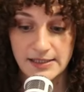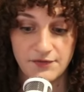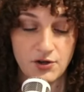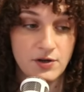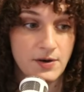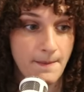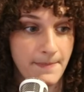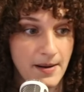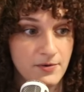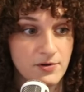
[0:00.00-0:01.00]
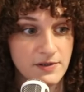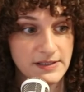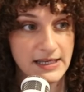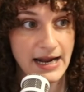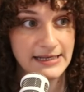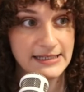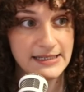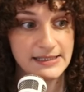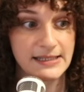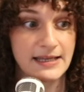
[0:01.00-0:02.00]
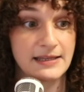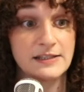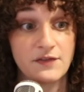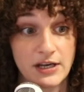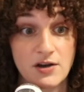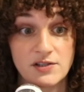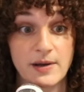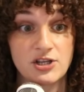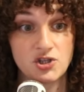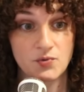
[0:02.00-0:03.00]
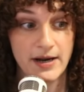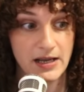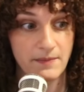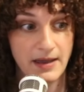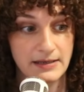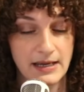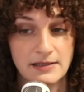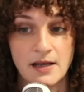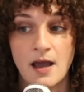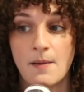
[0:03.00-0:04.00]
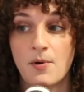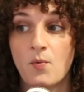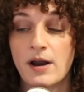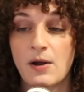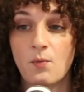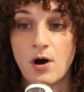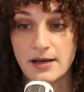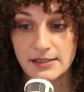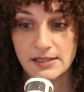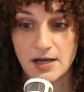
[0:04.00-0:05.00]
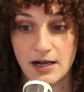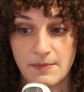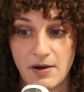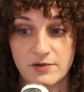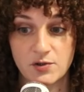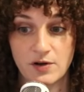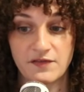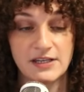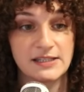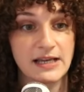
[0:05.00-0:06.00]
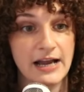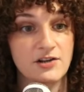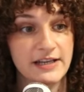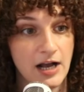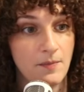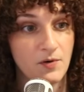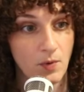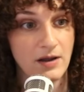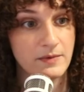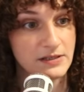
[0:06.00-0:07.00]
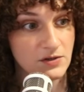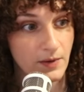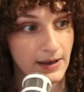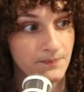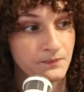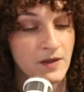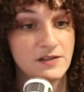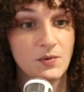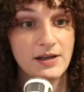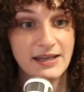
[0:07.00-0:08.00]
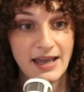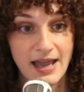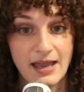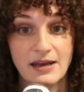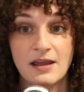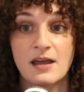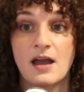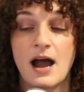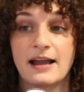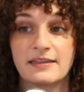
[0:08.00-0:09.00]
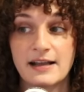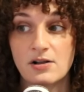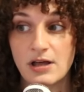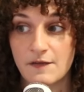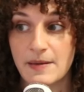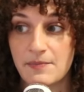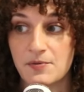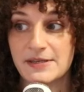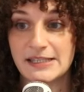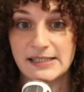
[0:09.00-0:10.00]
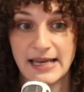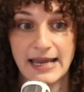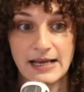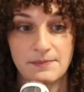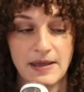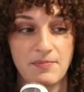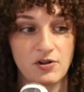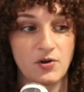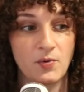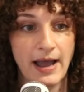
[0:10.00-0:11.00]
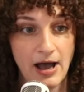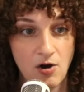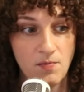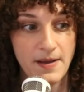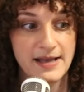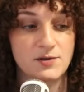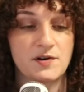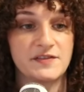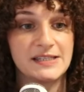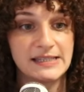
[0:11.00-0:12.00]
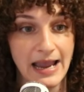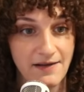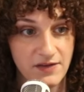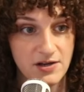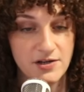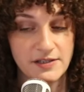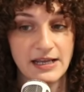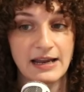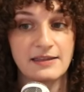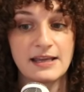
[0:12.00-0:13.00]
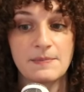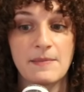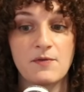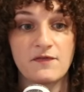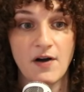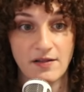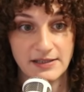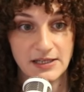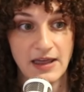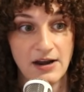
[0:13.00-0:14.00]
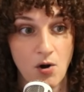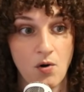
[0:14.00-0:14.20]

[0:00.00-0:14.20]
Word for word: of good bubbles and ideas in this video. So I do recommend it. But what I wanted to talk about was sort of the desire to help and why we do it. So again, I think a lot of people mistake people who help as sort of saviors. And I think people fall into that